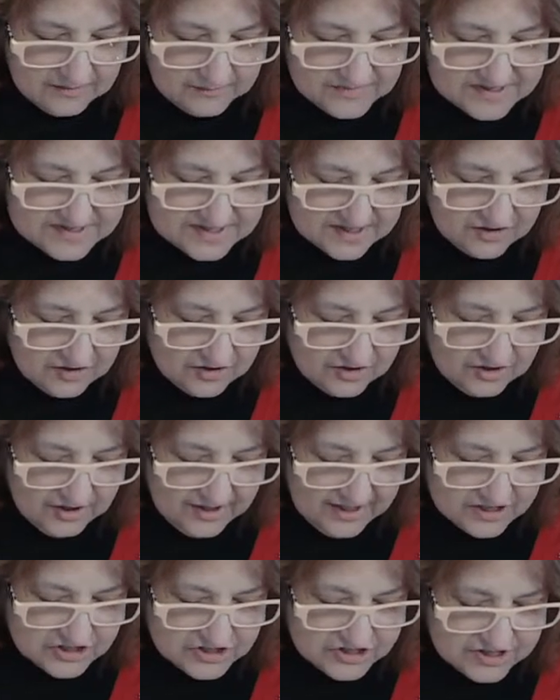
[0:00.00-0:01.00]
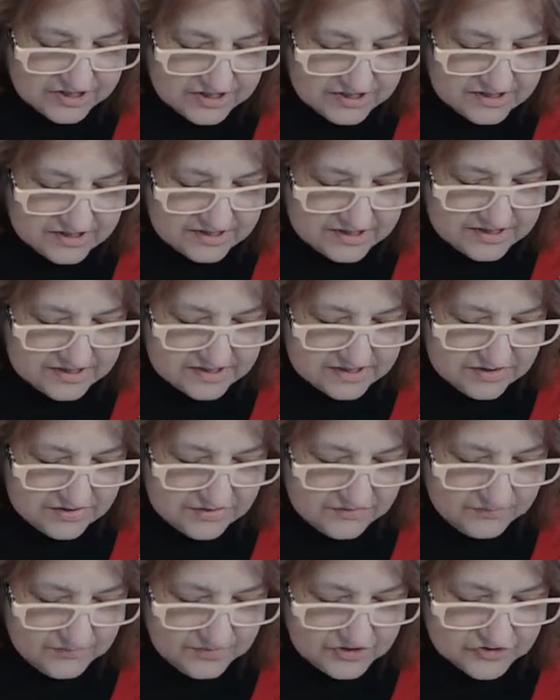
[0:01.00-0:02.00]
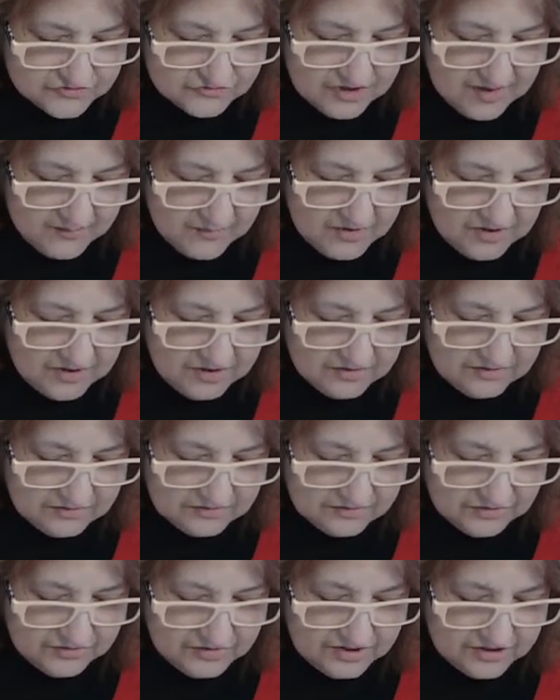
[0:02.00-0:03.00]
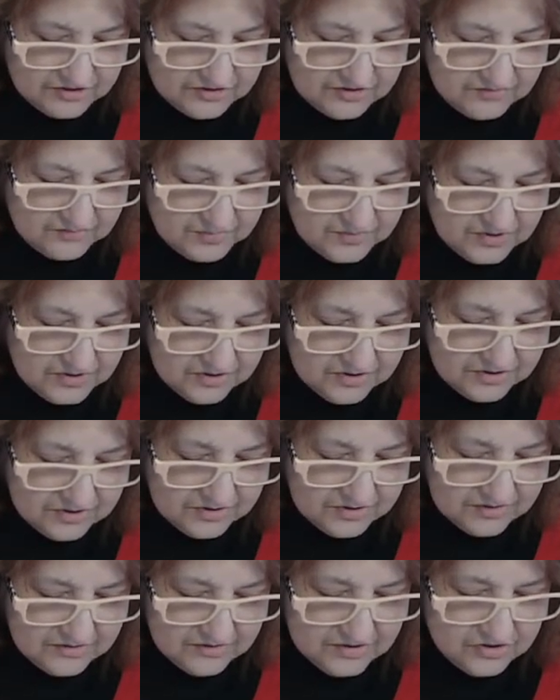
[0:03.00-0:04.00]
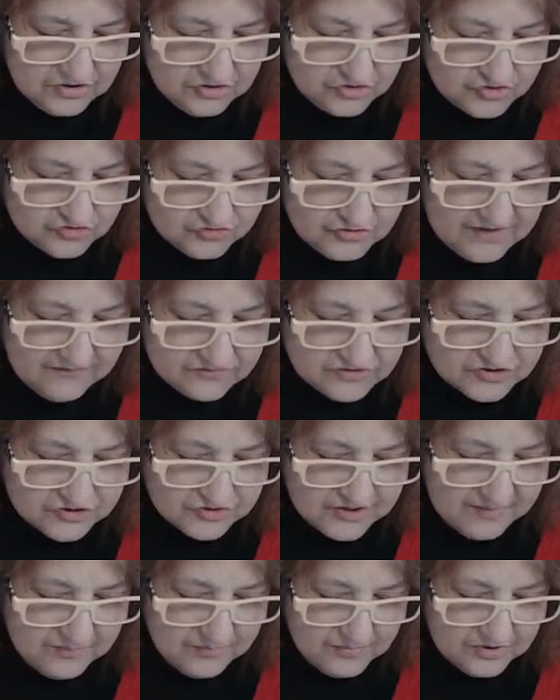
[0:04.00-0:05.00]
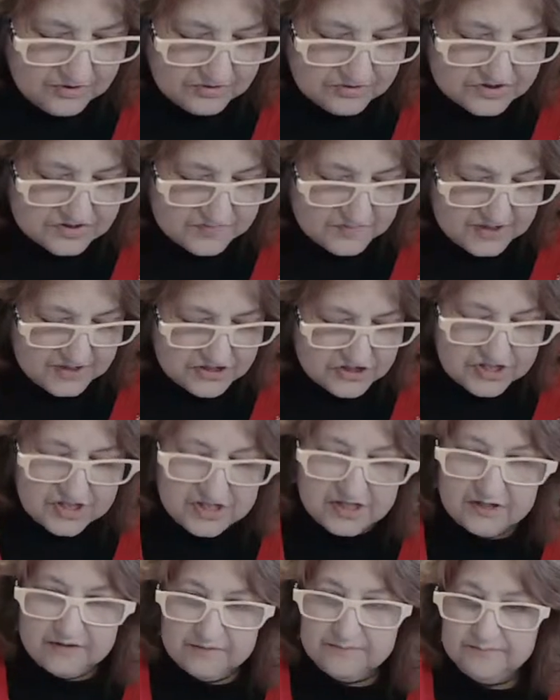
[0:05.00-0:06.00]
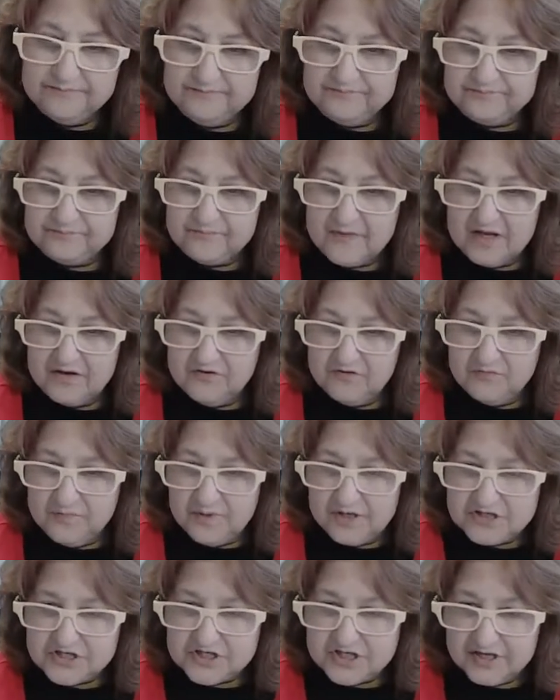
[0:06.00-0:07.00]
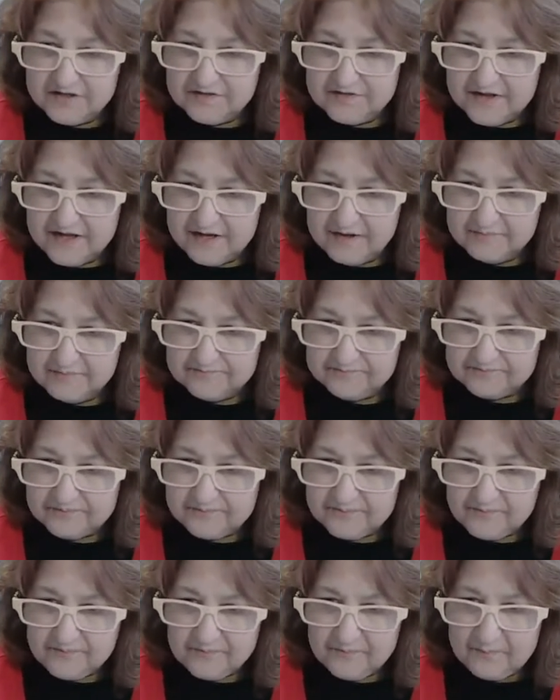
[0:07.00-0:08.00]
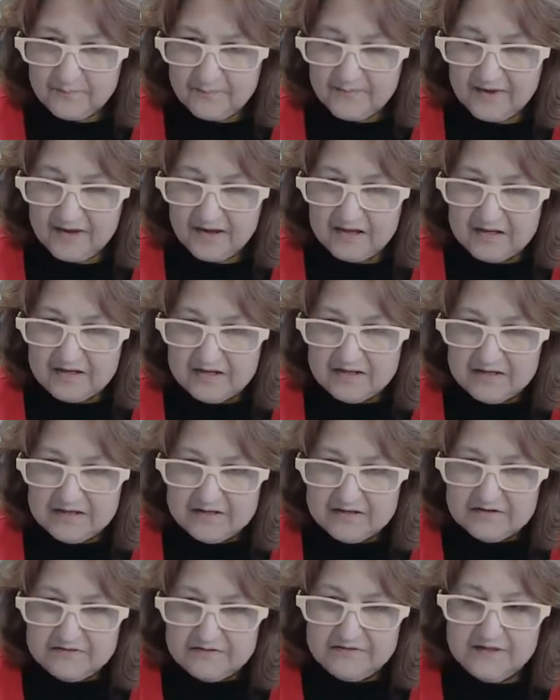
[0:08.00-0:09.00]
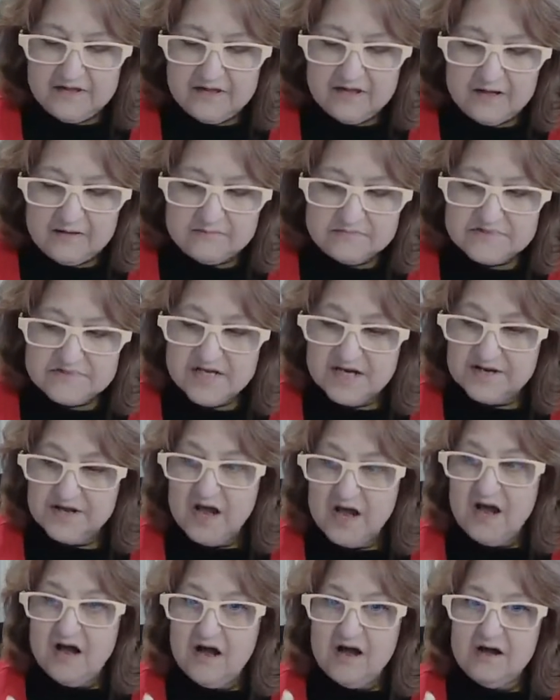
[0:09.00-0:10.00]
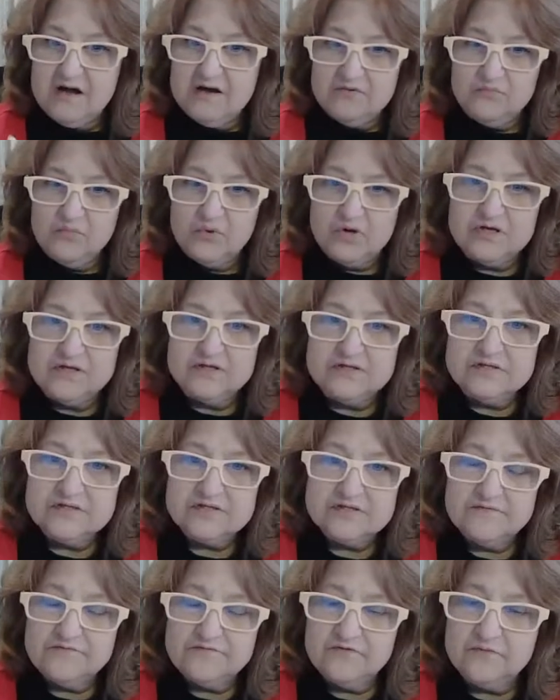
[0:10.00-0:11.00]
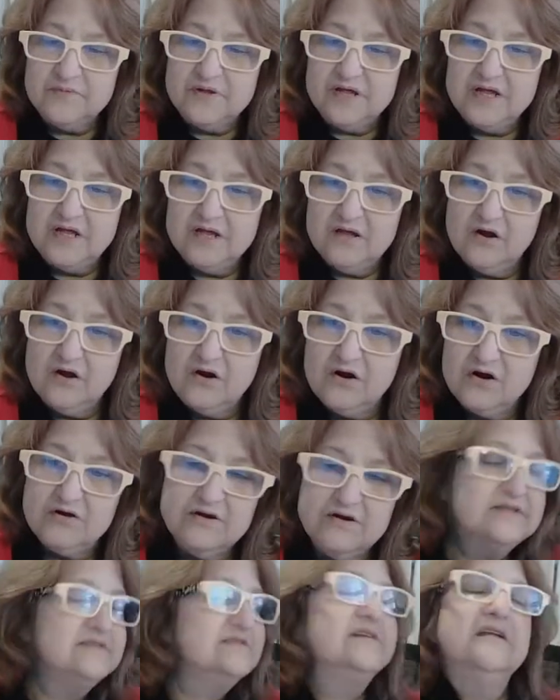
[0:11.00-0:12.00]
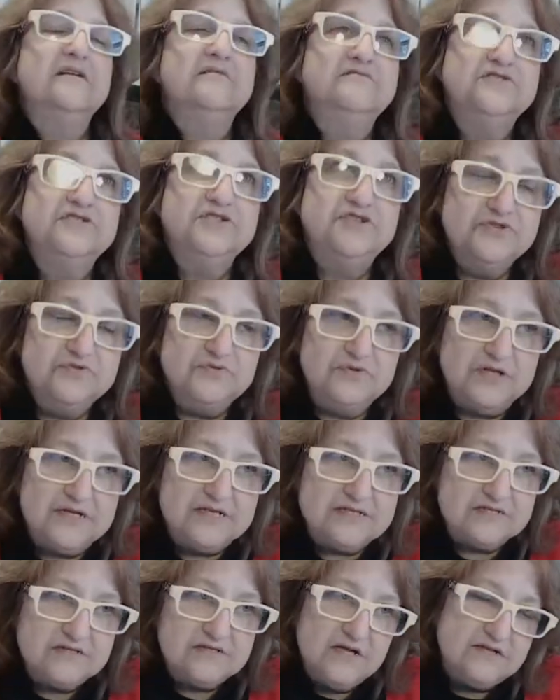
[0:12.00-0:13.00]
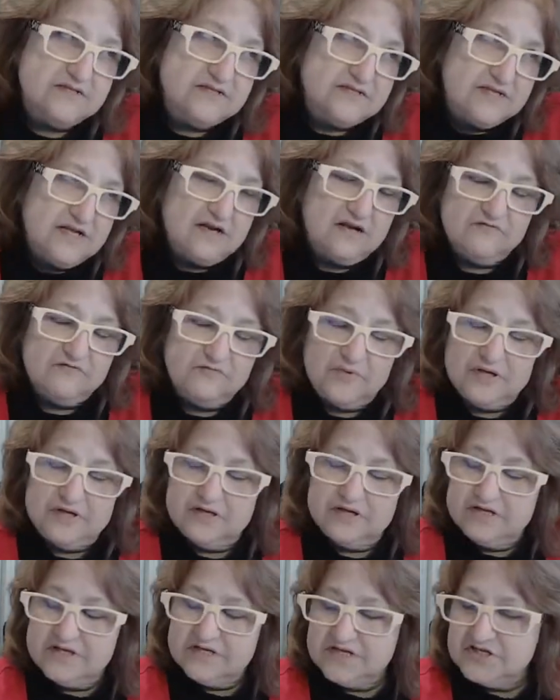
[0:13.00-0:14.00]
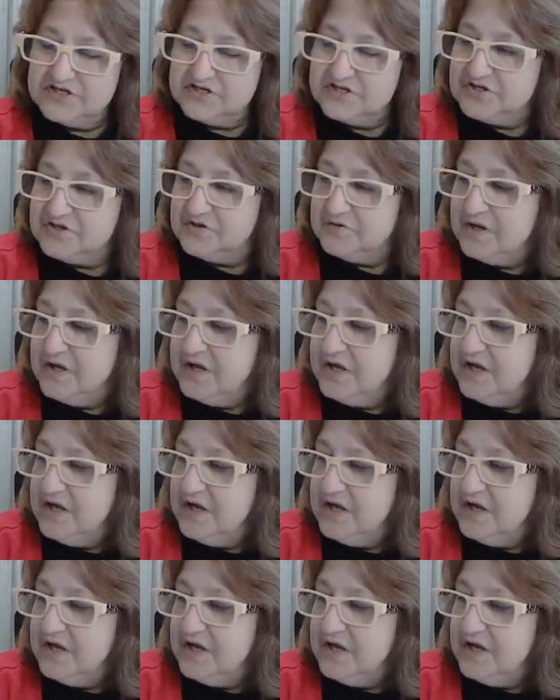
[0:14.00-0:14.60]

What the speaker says: Sticker collections, my trauma learning notebook, travel scrapbooks, budgeting, a new budgeting thing. The ta-da ones for me are instead of to-do list, not instead of, but in addition to.